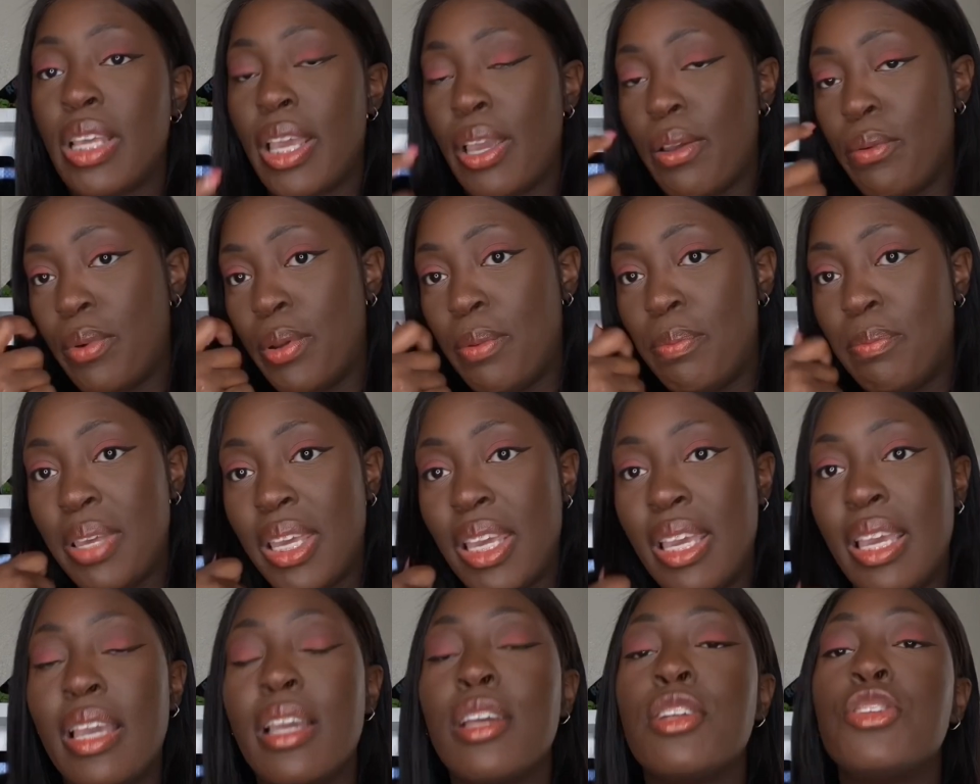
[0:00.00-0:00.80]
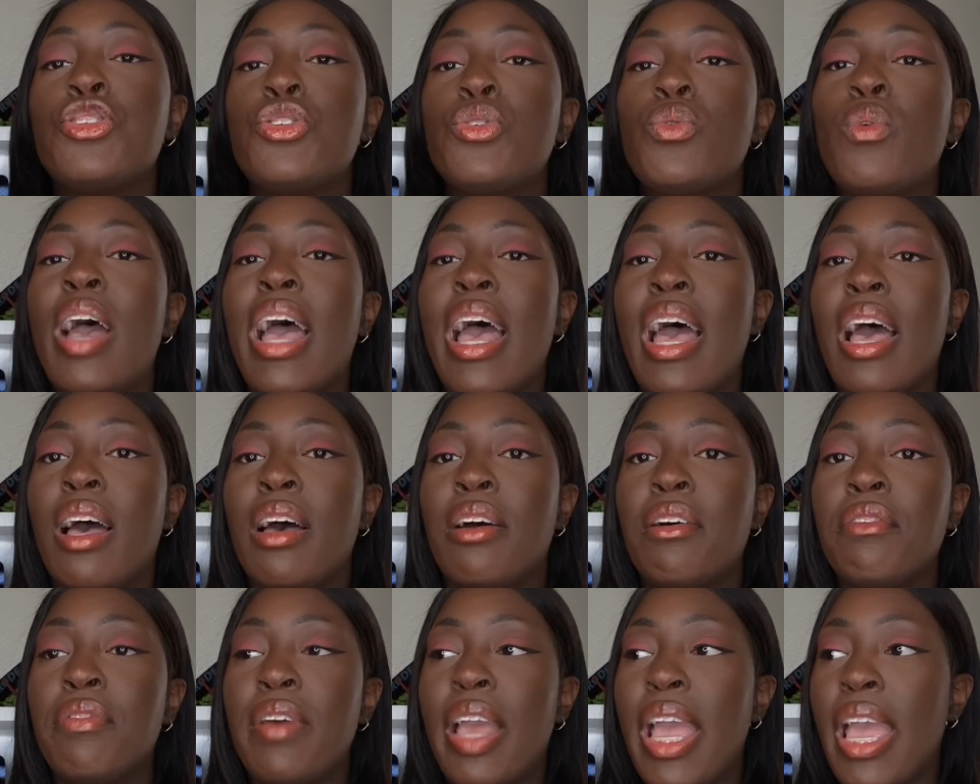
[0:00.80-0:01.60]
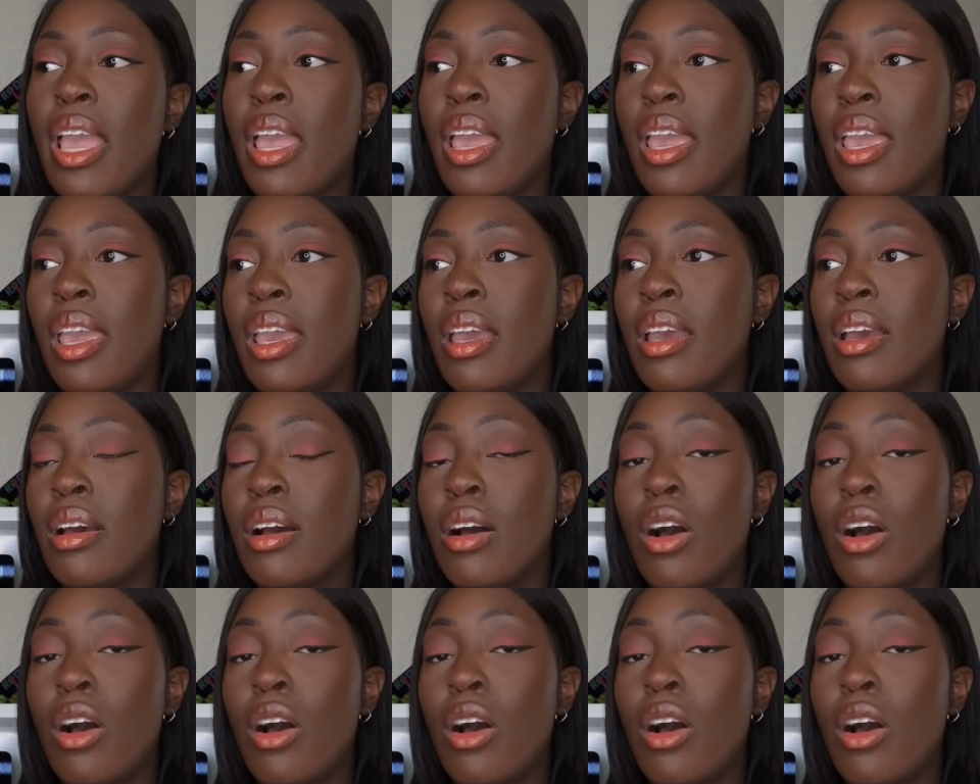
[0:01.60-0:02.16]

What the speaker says: it would be to have a